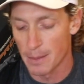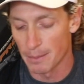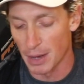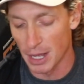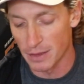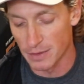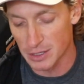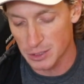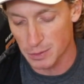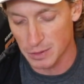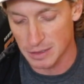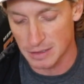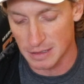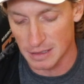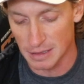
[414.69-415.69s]
but this
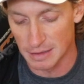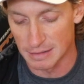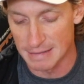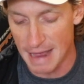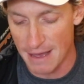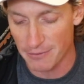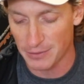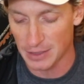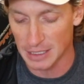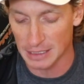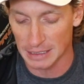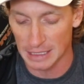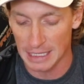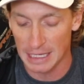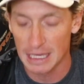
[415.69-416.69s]
was
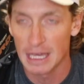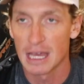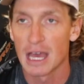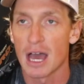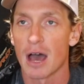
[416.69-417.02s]
definitely